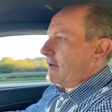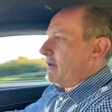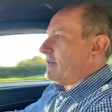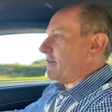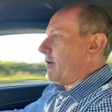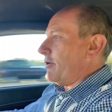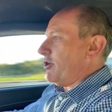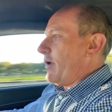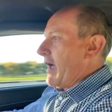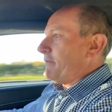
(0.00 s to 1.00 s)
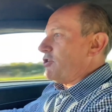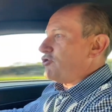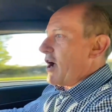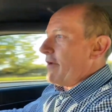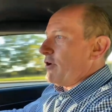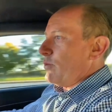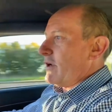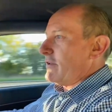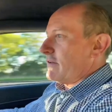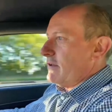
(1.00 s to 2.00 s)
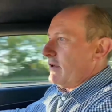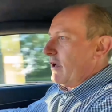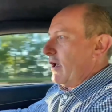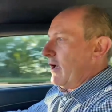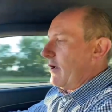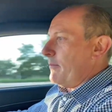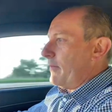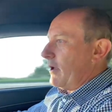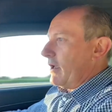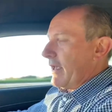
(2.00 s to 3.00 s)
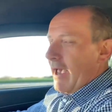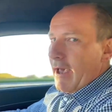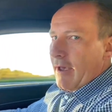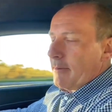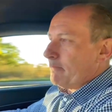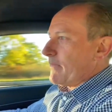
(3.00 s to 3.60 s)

So you have to drive it with care,